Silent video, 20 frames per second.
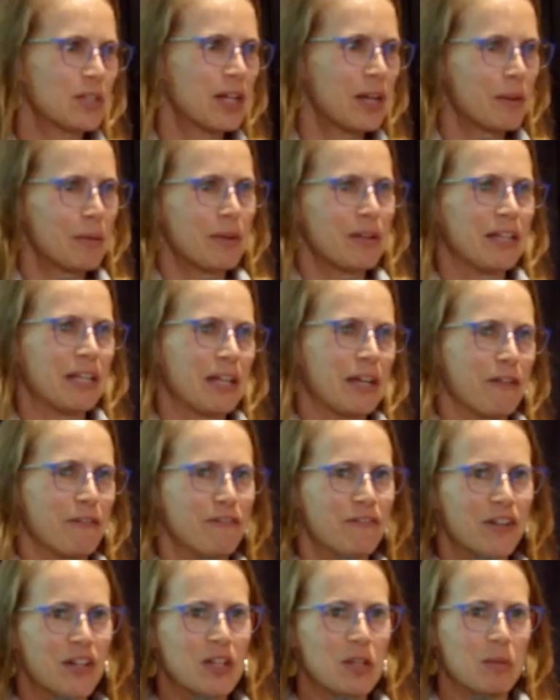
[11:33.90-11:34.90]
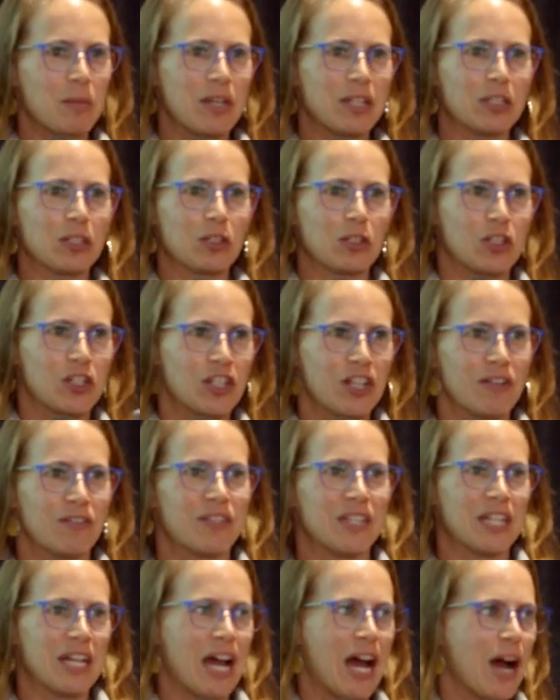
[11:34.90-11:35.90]
talking about like a fundamental shift
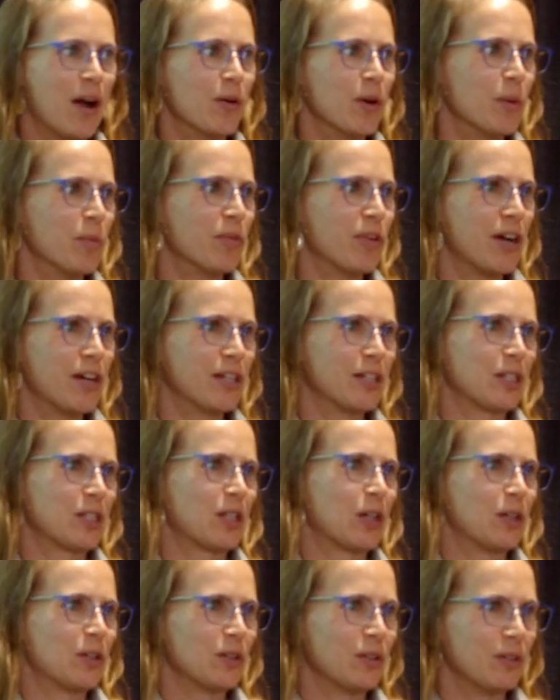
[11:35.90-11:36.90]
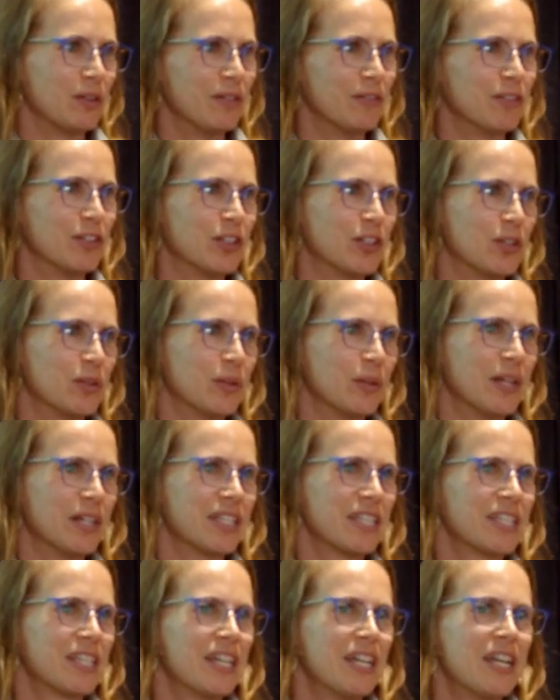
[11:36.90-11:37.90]
in how our products are delivered to
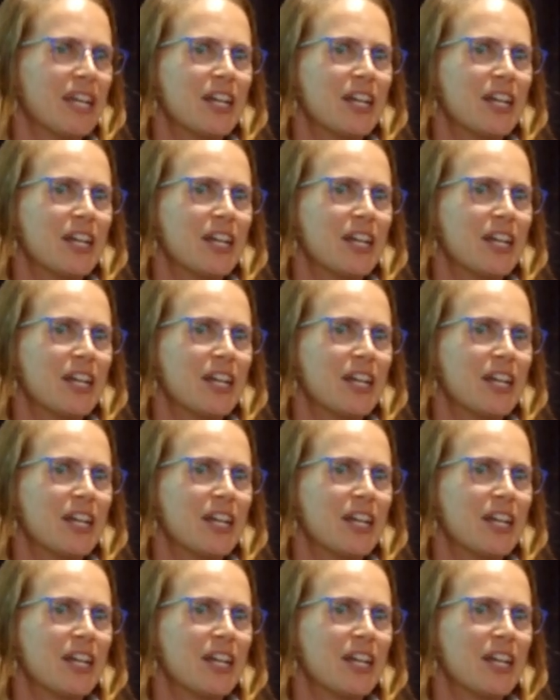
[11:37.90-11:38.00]
us.